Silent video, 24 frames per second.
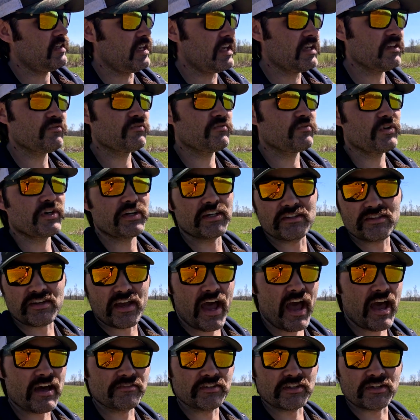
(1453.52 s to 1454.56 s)
it wreaks
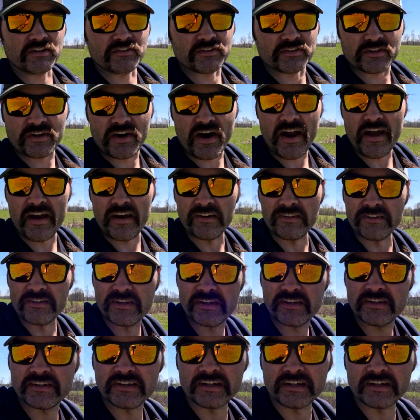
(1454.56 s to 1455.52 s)
havoc on the ground.